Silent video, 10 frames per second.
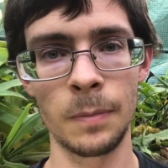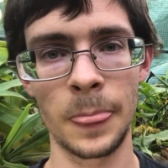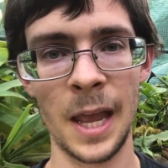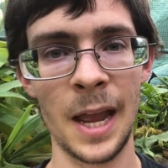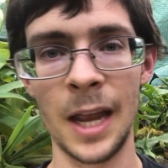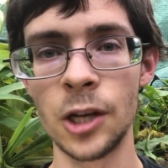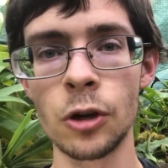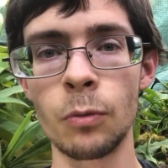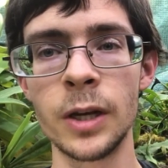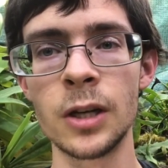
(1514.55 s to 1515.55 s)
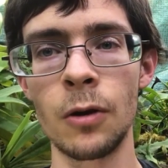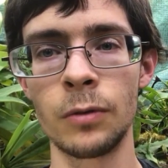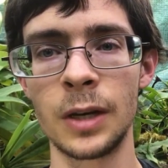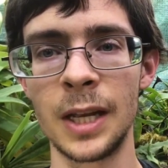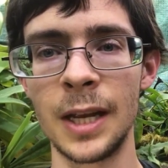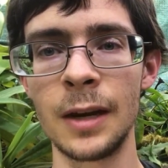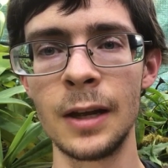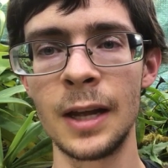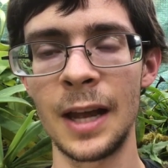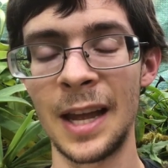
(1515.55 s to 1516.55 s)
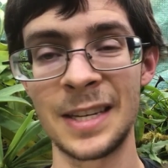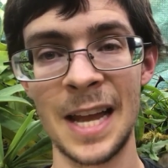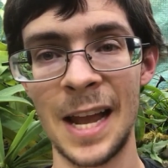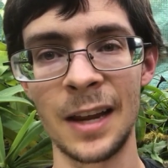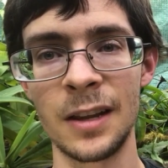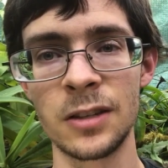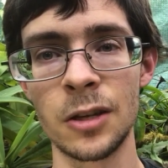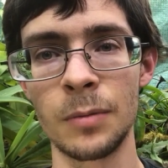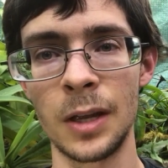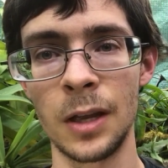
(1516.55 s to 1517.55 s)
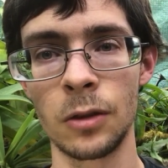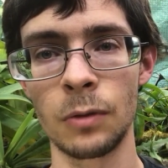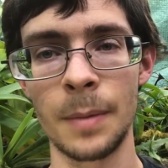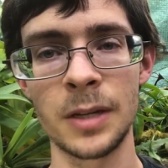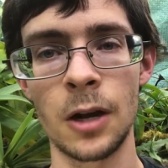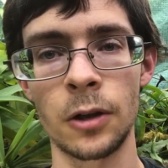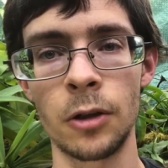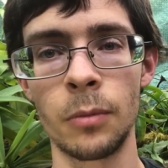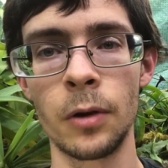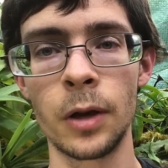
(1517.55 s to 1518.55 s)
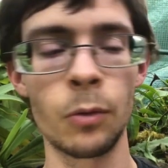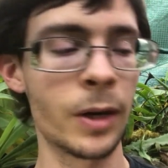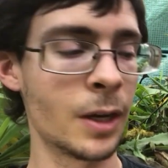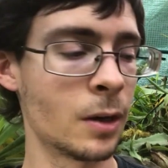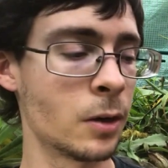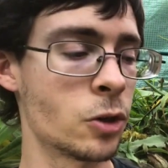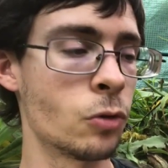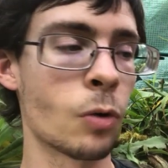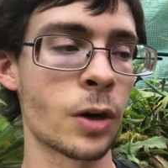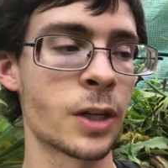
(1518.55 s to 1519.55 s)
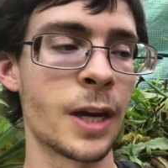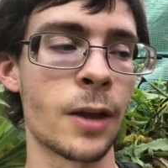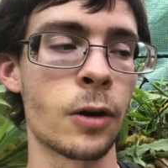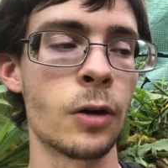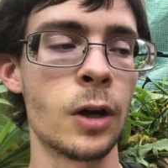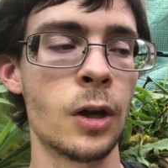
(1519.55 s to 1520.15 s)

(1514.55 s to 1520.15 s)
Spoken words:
hatred. We don't need antagonism in the reptile community. We need to work together.